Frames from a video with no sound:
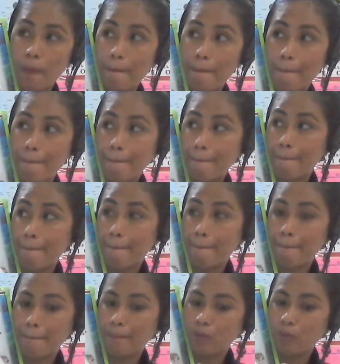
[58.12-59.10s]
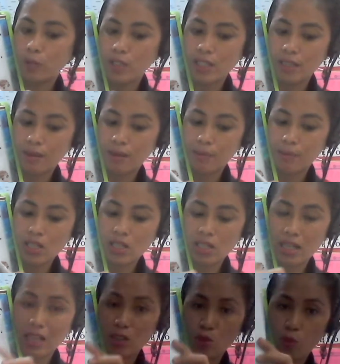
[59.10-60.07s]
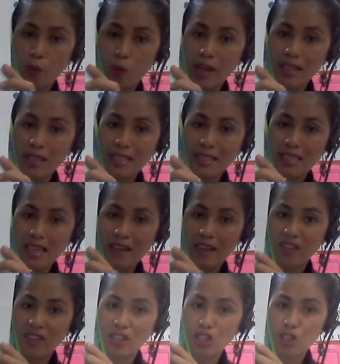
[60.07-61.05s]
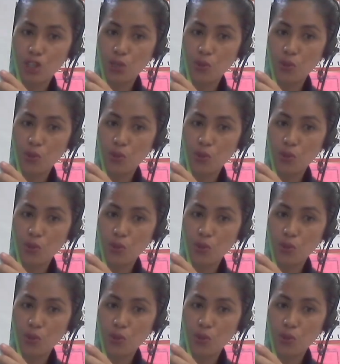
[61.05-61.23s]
What's page again? 27.